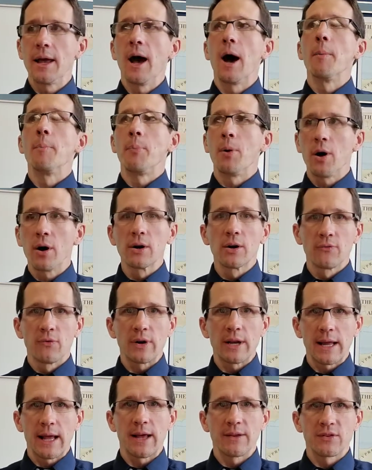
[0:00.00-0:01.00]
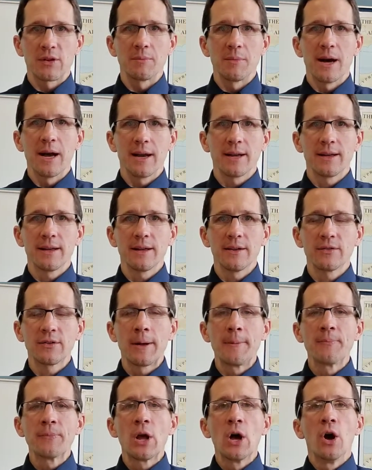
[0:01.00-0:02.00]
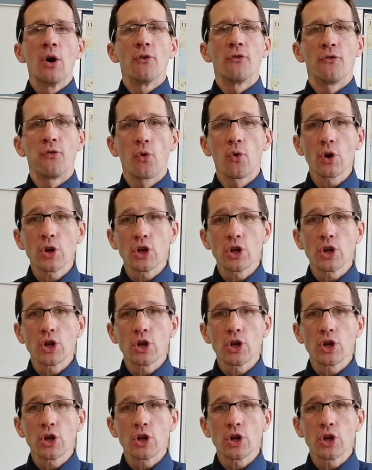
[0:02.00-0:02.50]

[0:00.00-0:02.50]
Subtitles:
a part of what he has in mind, is for